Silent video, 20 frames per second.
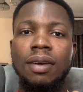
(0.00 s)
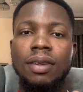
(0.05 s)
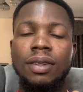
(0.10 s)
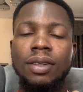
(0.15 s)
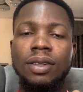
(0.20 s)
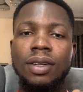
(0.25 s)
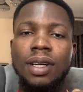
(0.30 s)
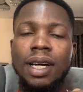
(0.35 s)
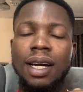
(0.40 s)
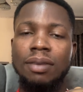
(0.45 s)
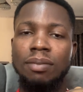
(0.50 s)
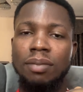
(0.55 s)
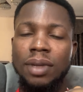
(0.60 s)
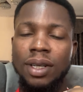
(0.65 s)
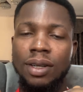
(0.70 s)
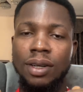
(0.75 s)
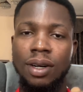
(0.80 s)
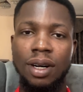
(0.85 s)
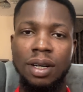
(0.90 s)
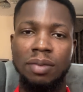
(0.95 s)
you can
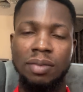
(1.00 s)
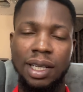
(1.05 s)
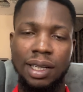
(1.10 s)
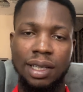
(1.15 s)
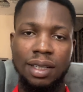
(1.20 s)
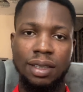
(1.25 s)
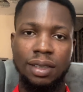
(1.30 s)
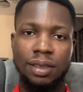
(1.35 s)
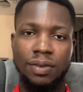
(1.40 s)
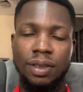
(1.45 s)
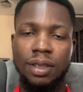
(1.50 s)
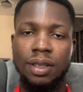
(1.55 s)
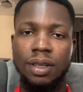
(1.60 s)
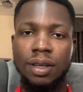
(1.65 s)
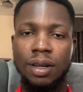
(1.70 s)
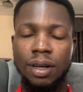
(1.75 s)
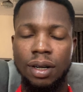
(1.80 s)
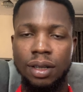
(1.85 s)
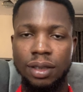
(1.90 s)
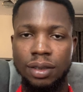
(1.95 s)
become like a living
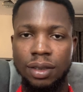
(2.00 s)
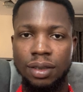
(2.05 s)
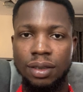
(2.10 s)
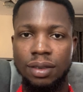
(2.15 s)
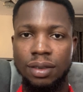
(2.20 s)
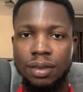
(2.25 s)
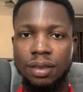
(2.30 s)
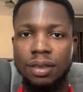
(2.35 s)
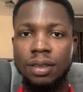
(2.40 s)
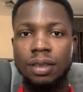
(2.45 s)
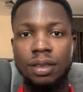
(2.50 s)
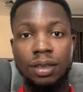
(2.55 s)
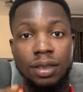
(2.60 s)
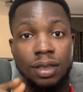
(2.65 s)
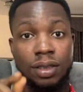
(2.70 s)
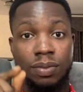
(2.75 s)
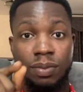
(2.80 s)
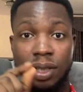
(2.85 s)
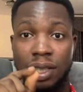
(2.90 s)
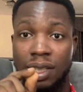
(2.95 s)
God,
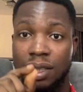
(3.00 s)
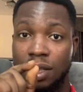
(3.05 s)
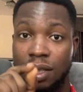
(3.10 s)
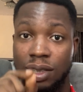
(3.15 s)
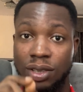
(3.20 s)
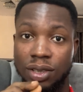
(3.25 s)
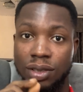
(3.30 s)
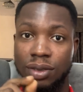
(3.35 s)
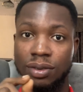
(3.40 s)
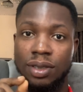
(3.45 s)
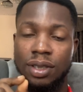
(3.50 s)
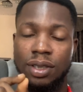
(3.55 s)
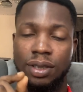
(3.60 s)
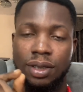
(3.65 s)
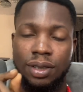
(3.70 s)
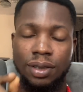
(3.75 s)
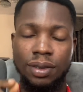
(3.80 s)
small letter God,